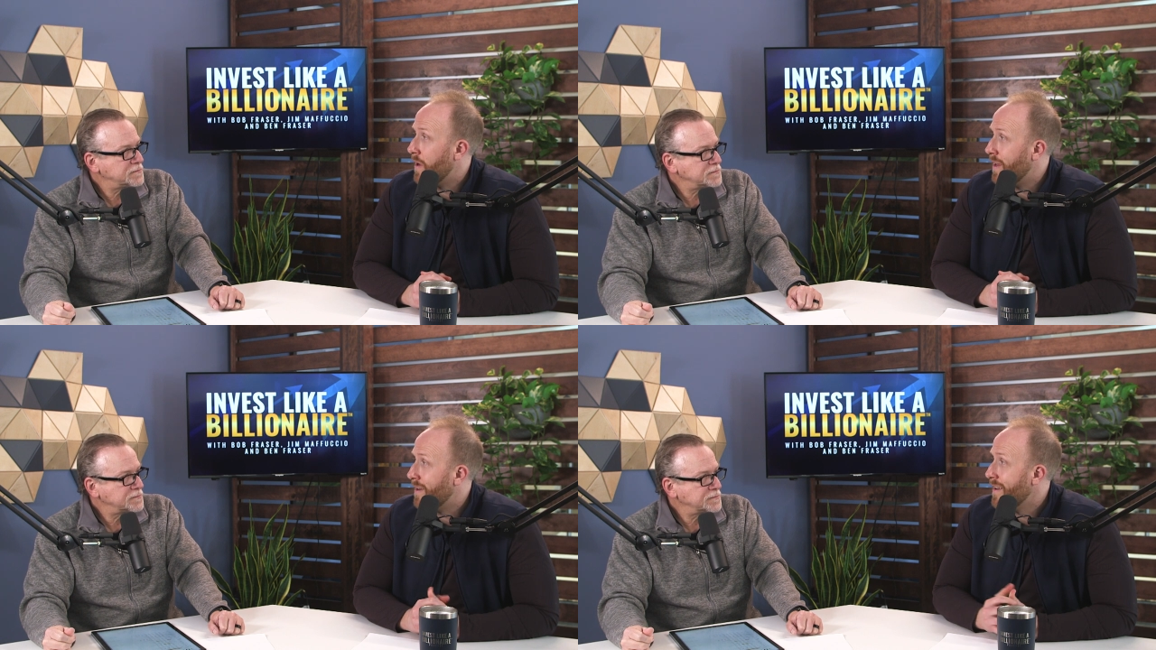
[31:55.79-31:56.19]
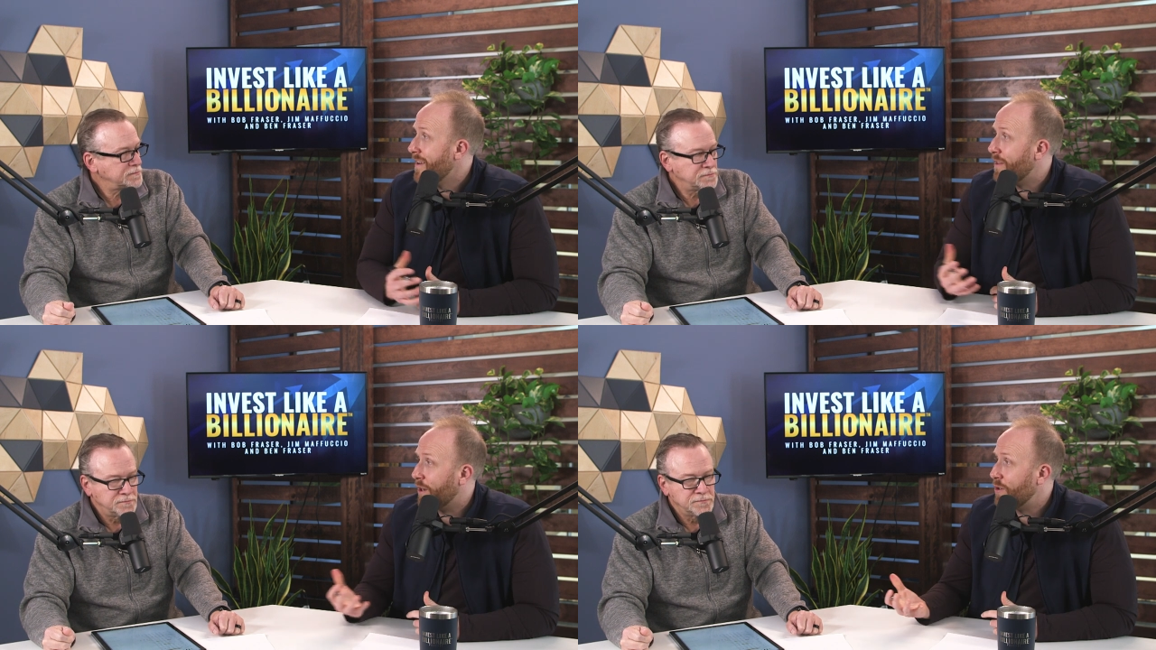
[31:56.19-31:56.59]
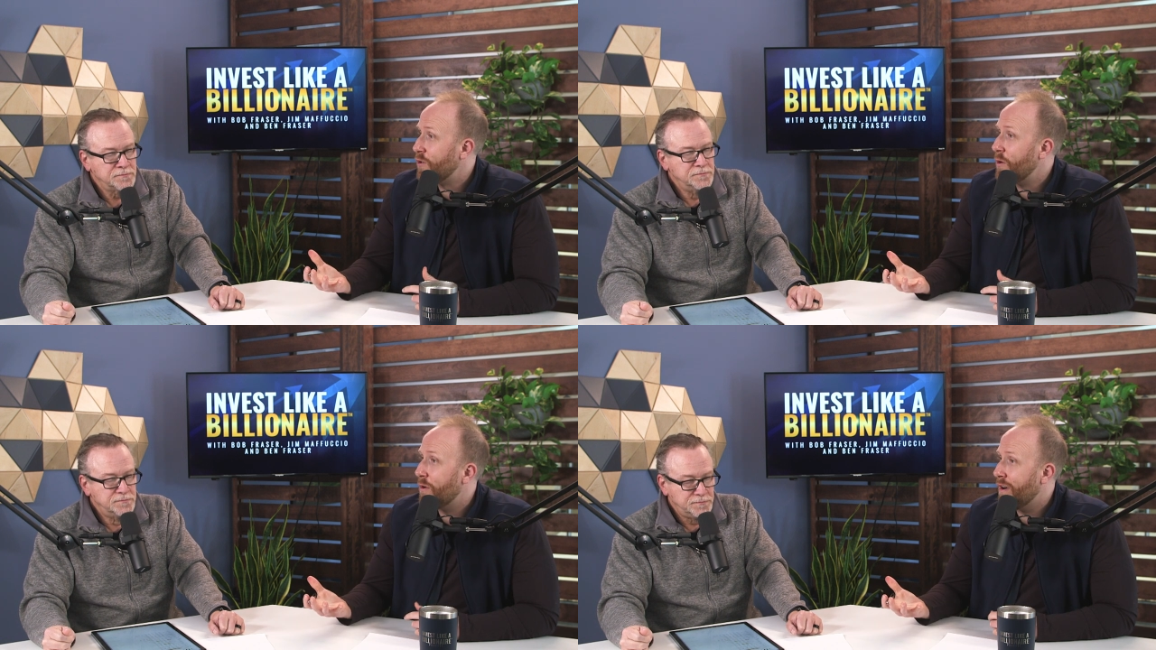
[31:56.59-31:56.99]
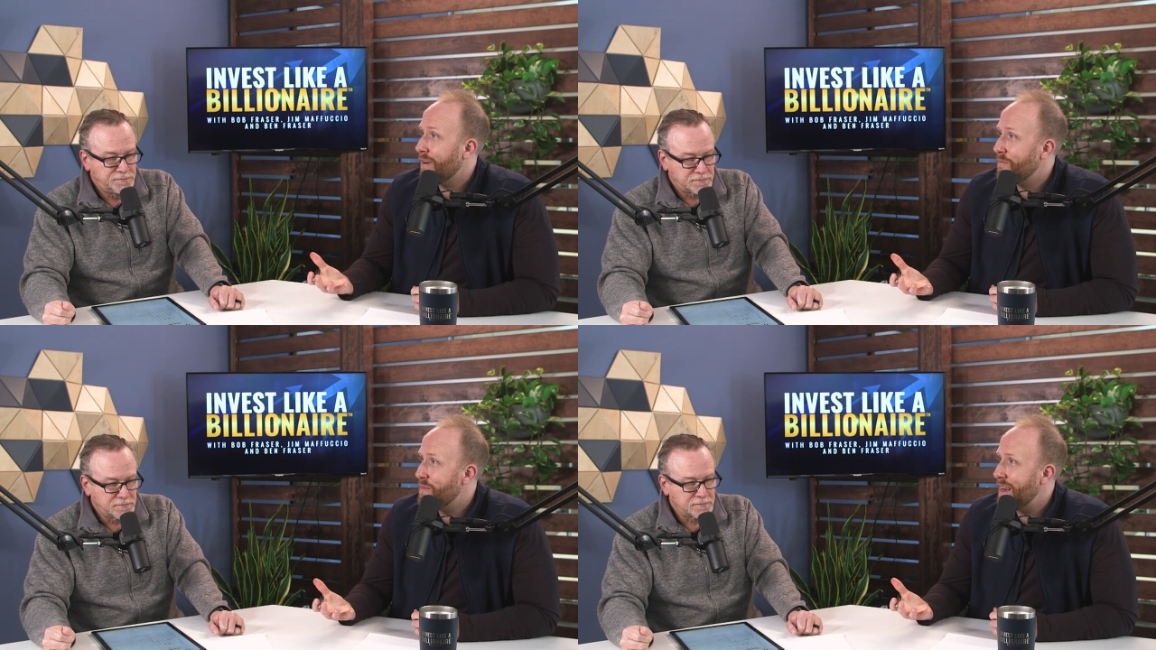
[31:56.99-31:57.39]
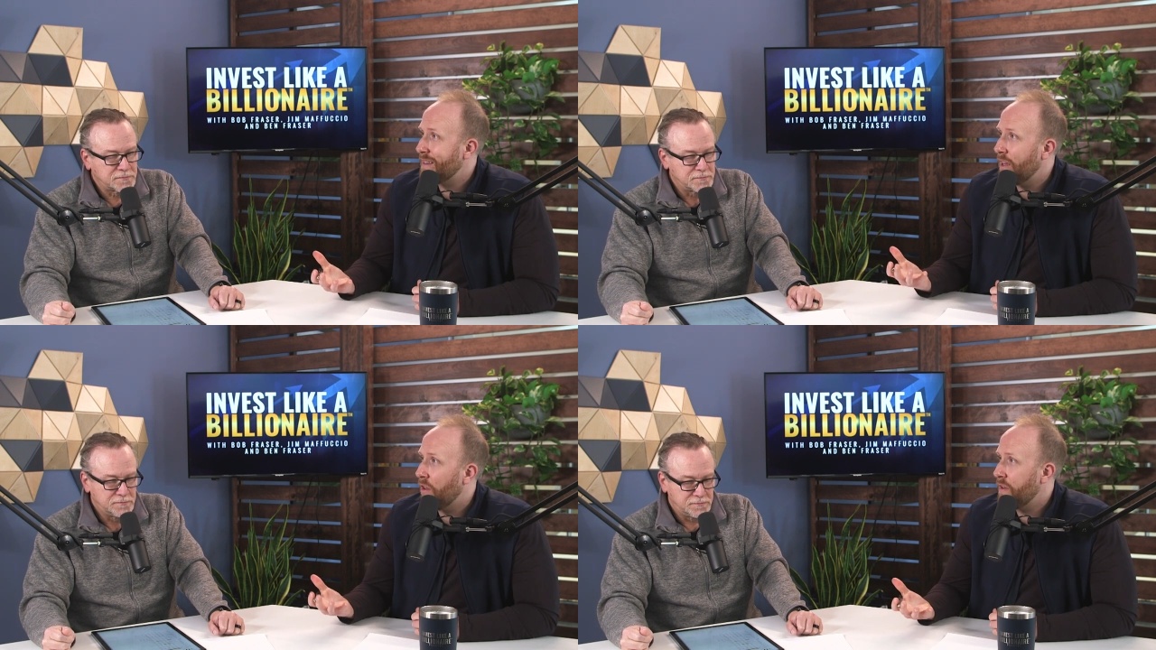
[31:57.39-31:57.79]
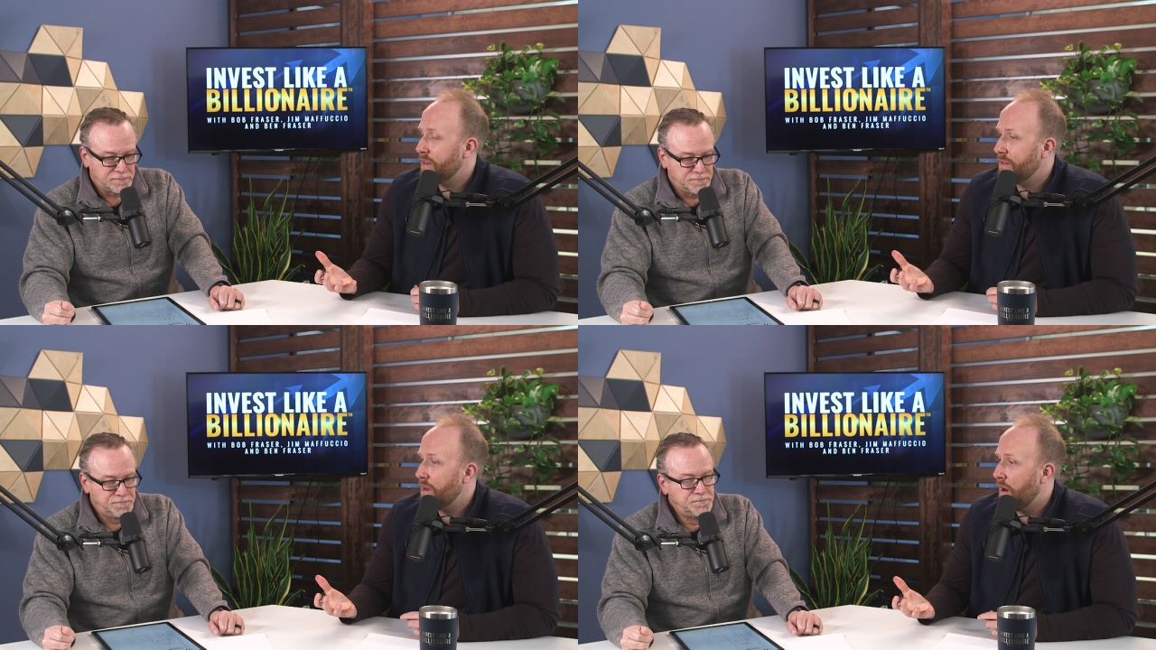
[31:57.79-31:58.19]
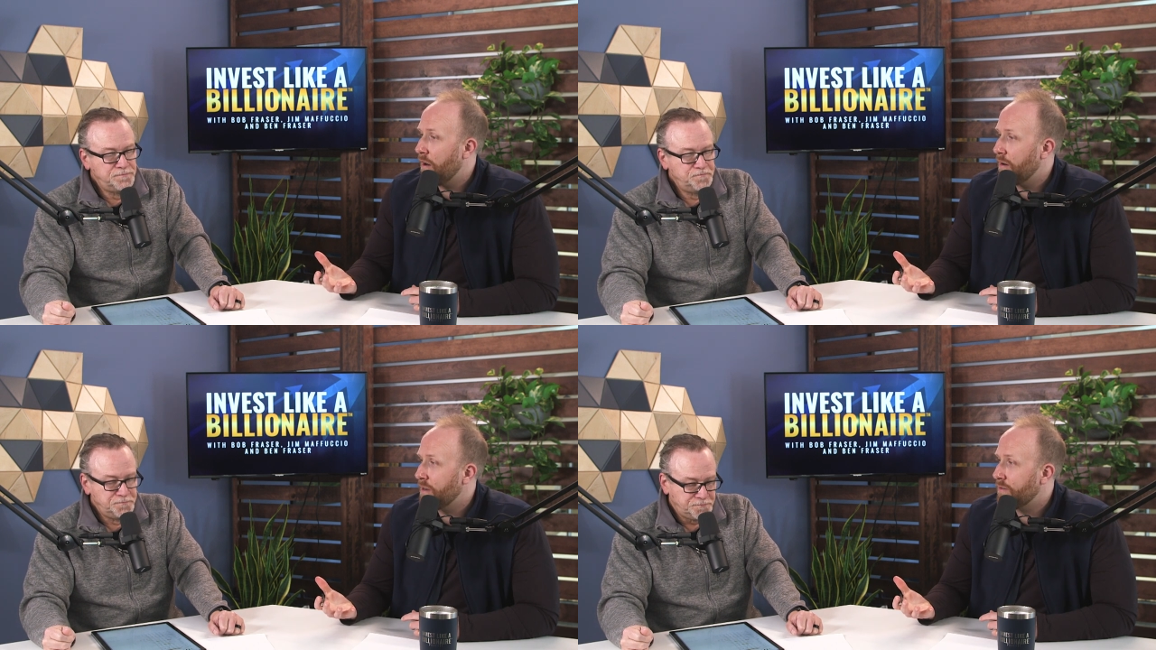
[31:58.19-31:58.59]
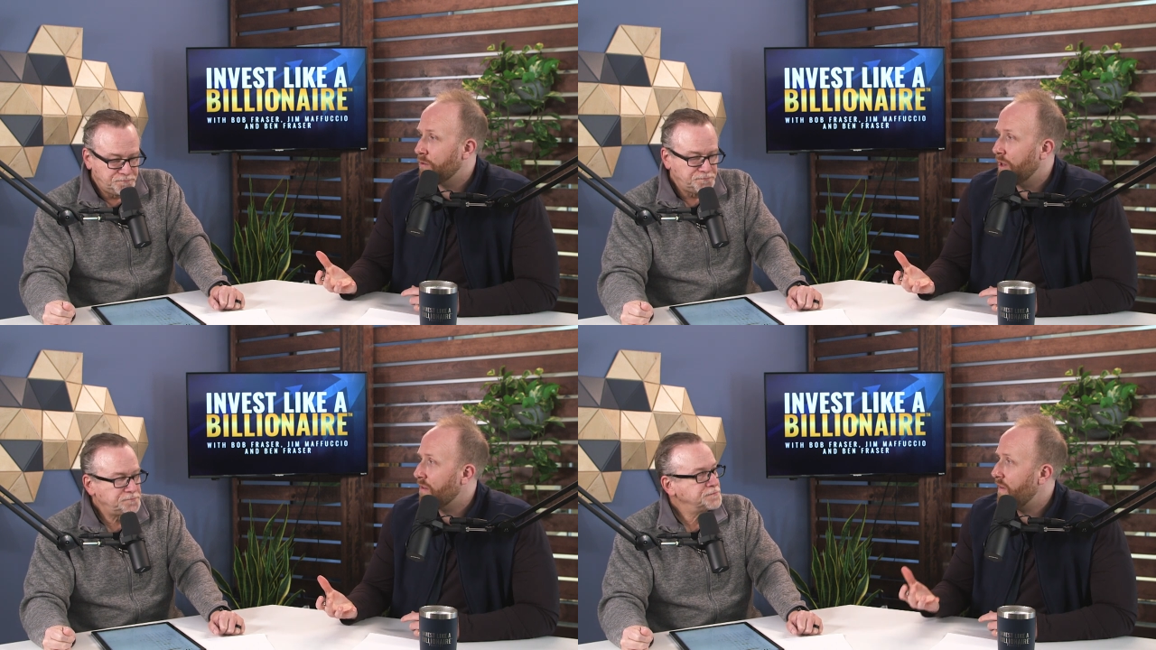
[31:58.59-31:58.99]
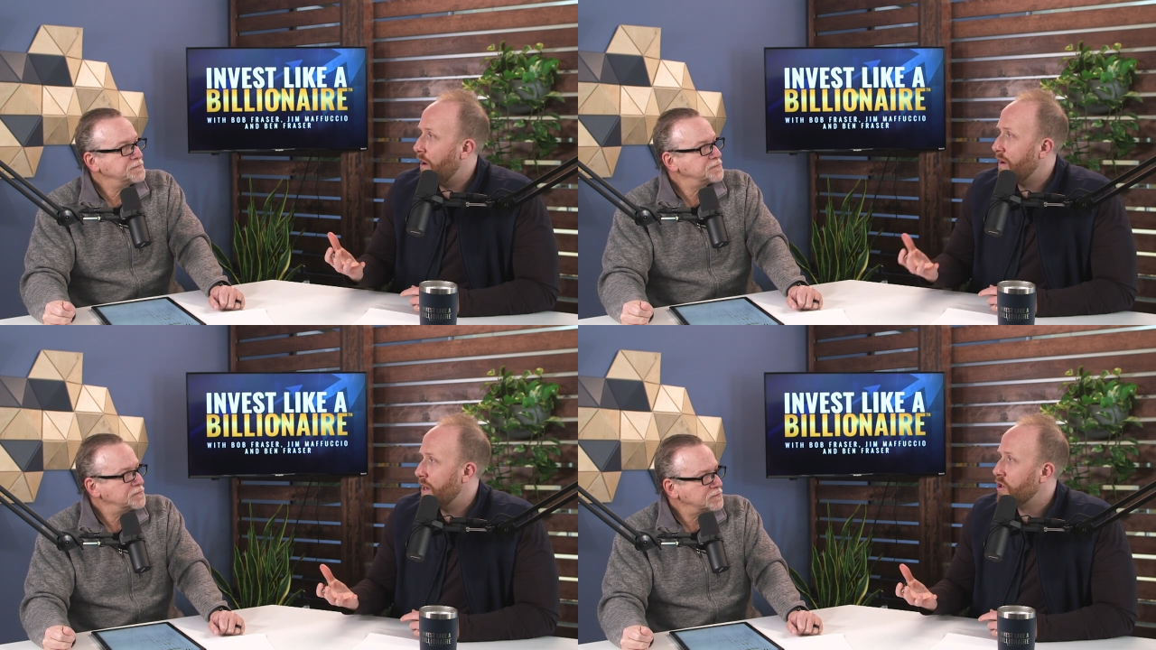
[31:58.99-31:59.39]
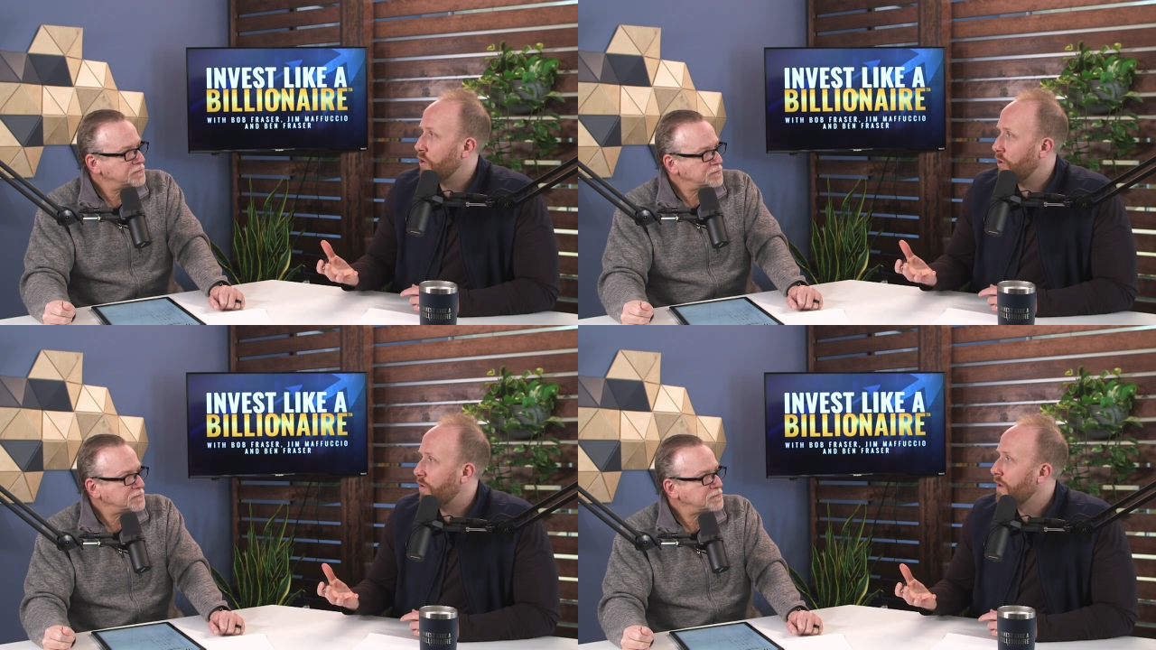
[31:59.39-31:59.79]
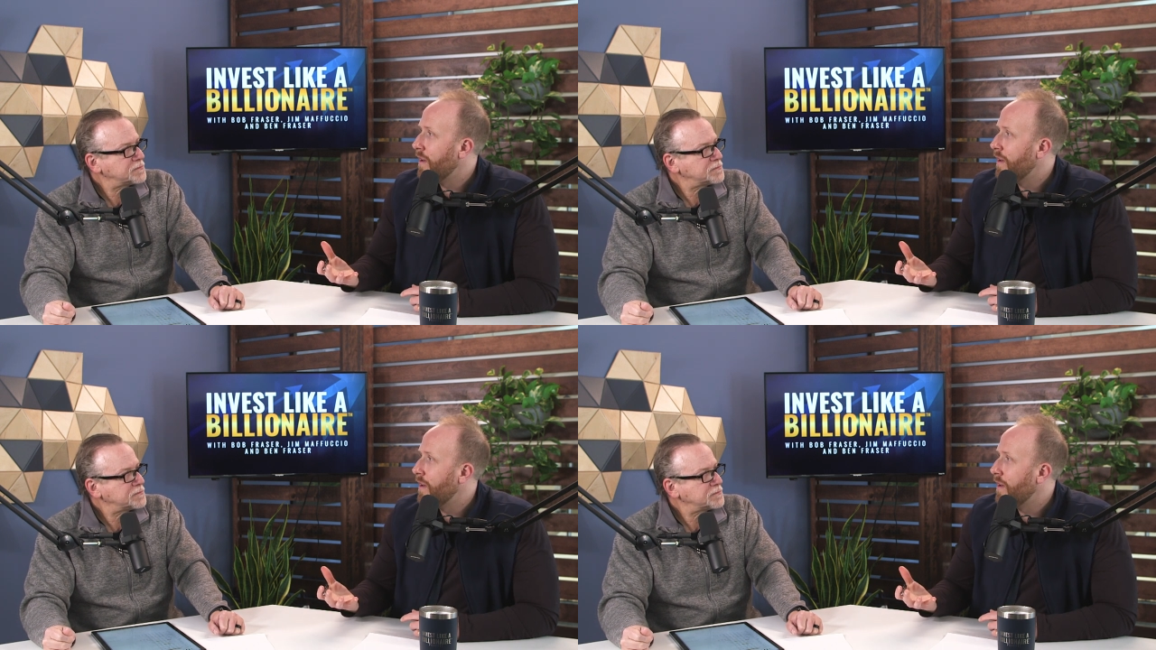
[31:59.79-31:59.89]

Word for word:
Speaker 1: and the consumer being as healthy as they are is really the foundational